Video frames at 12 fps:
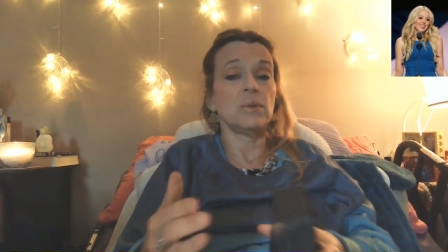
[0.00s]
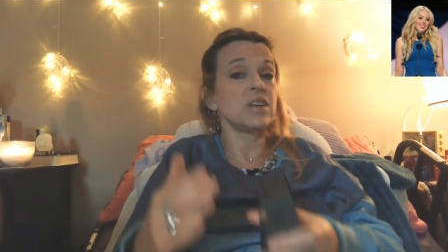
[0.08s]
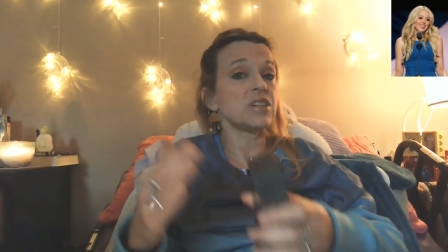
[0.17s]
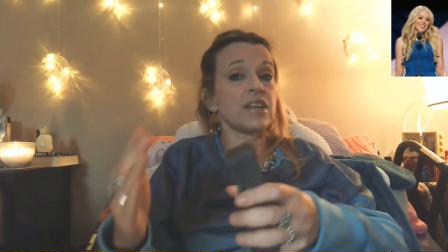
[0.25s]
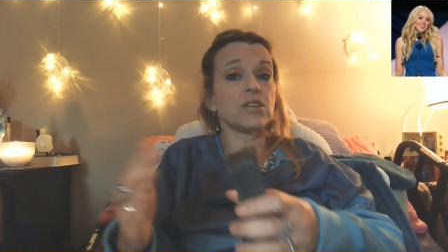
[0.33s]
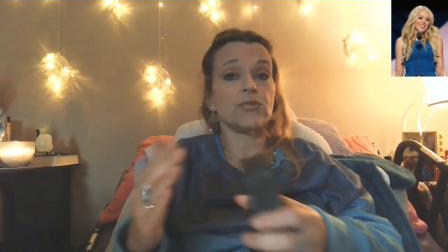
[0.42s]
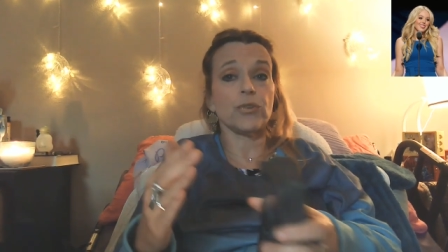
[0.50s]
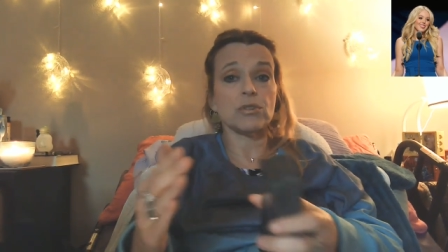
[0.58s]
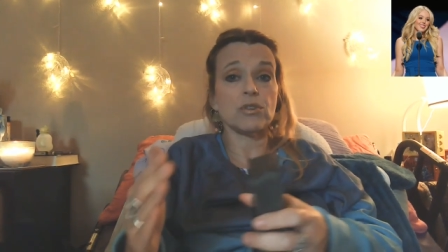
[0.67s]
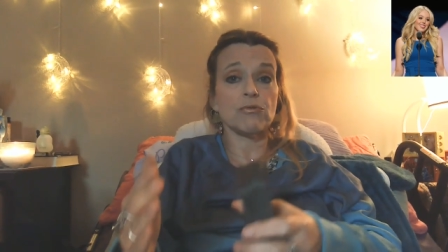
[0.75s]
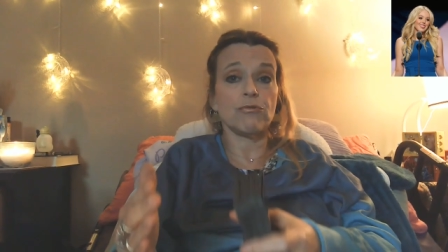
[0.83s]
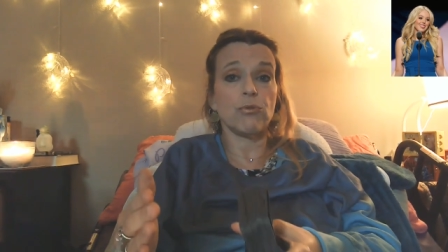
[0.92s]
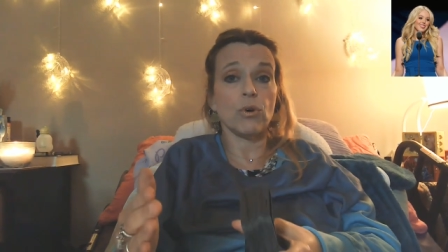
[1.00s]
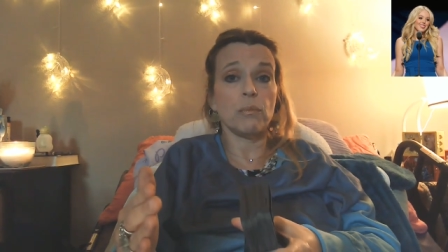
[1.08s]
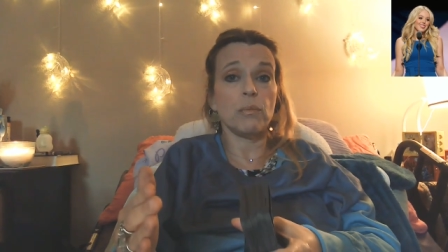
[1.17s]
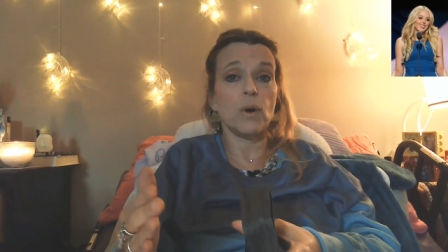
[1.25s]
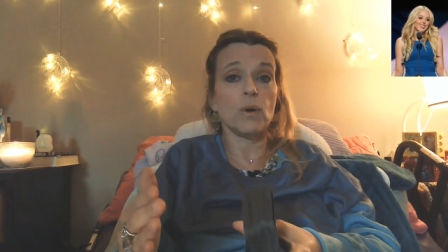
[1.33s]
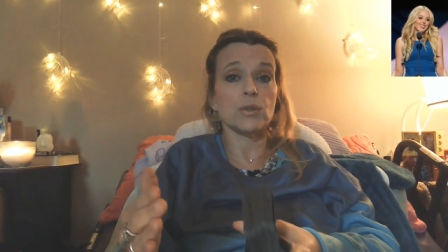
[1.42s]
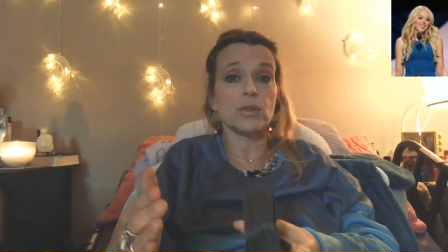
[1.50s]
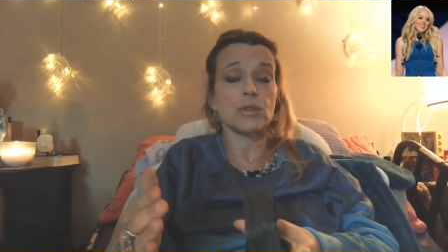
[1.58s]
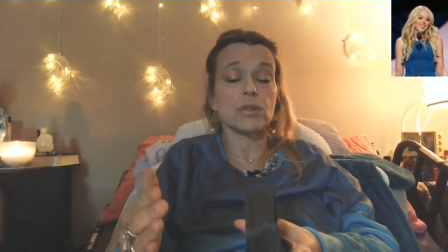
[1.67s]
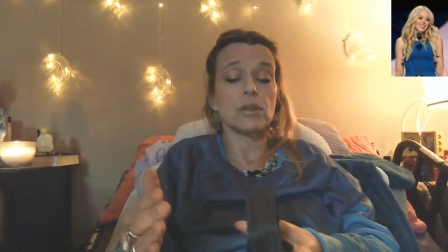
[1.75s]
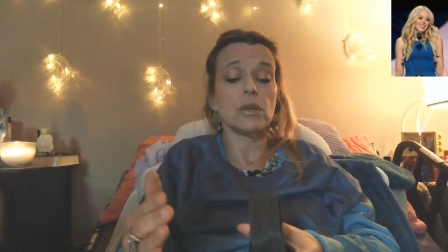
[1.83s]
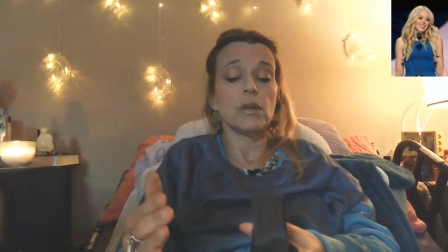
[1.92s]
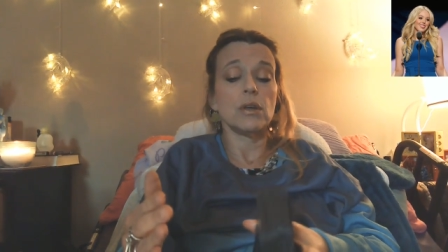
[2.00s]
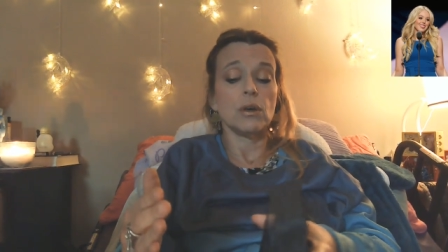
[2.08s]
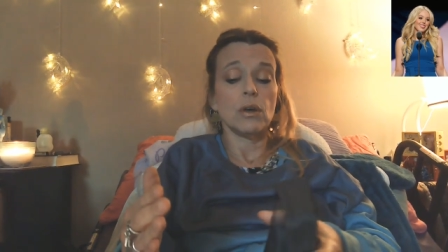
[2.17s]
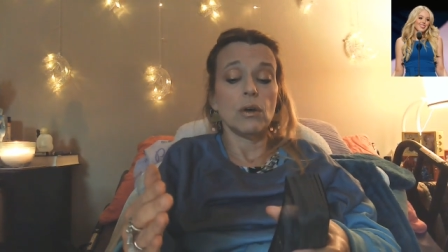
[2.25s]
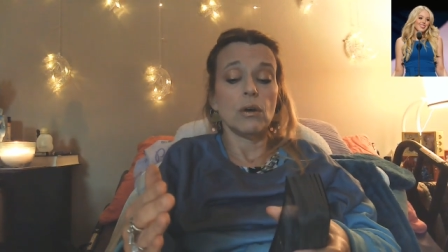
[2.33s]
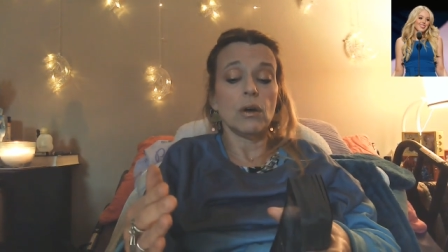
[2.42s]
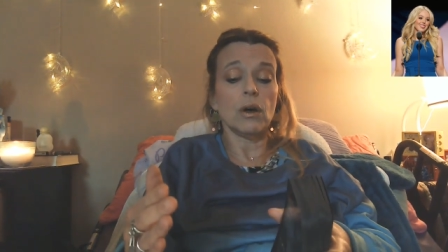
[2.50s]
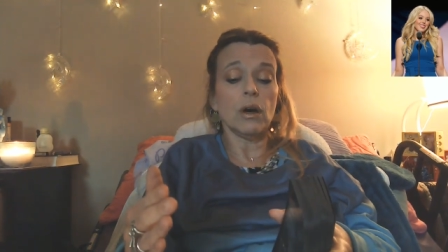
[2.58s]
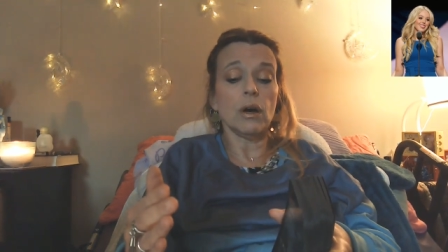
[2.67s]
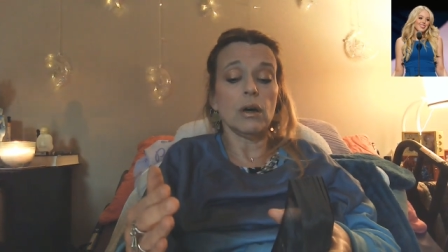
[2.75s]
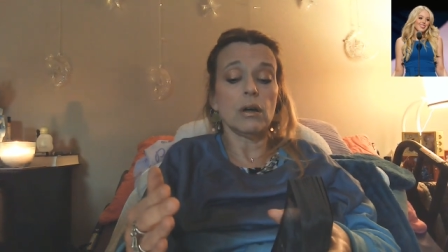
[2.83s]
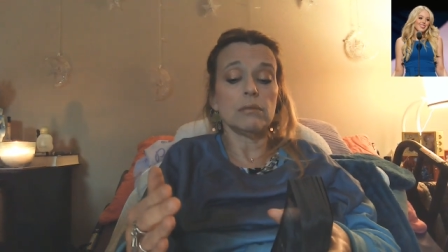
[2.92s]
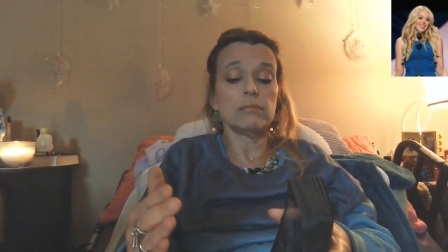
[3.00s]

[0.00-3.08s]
because that's first and foremost uh,